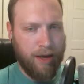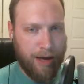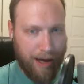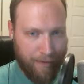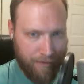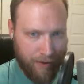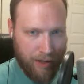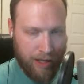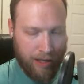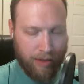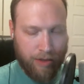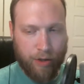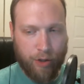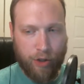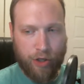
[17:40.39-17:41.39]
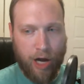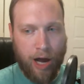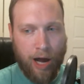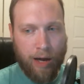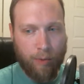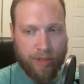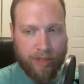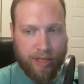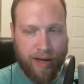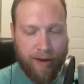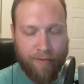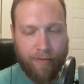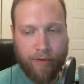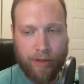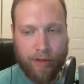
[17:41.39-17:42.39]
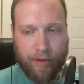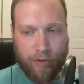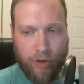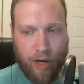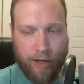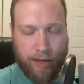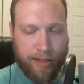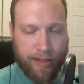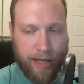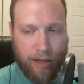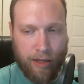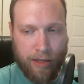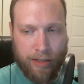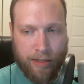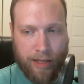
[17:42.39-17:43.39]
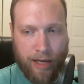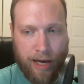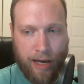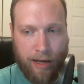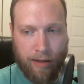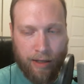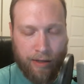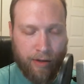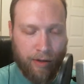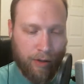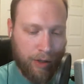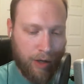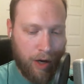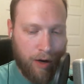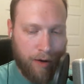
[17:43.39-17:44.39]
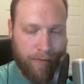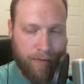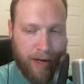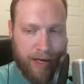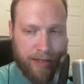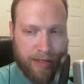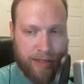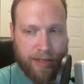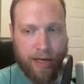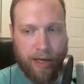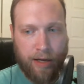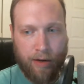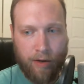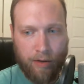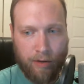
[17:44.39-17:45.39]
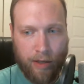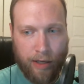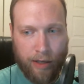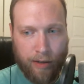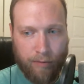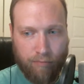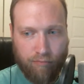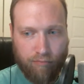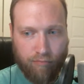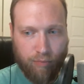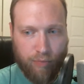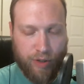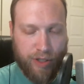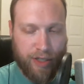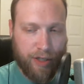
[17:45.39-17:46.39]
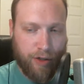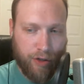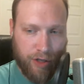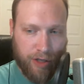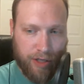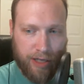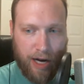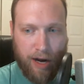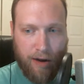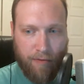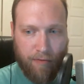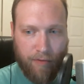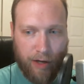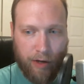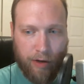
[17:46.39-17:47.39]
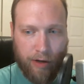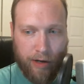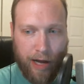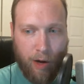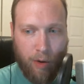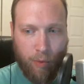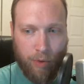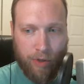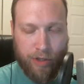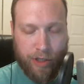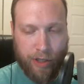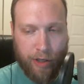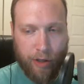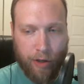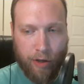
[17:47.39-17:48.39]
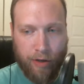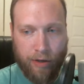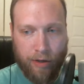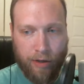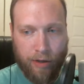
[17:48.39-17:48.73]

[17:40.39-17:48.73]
I feel like the shot was definitely trying to tell us that, like, the look on her face is that, like, she just kind of figured it out when she heard